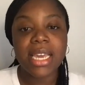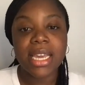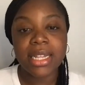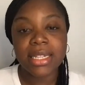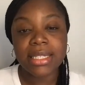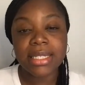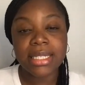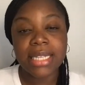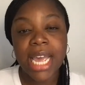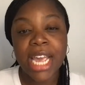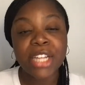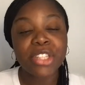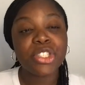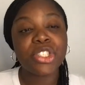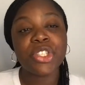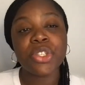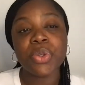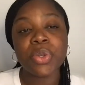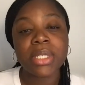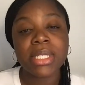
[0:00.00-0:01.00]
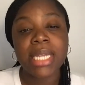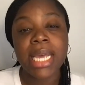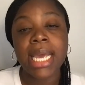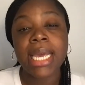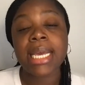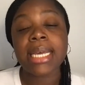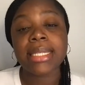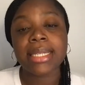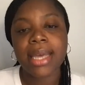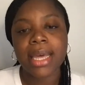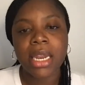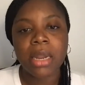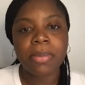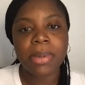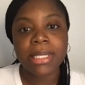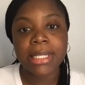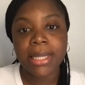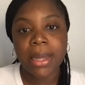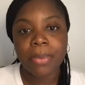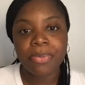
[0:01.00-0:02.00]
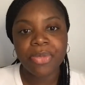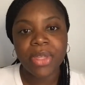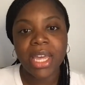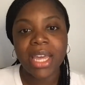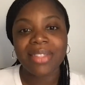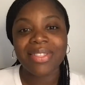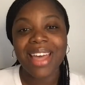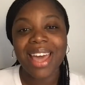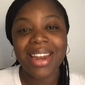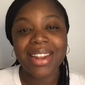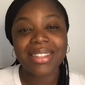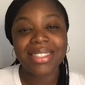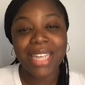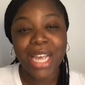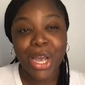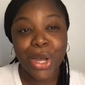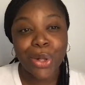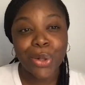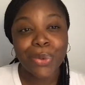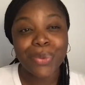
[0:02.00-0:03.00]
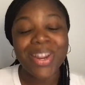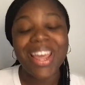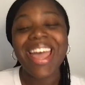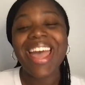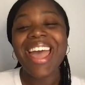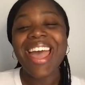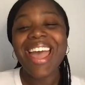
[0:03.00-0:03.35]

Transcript: Insight Tuesday is going to be something that is held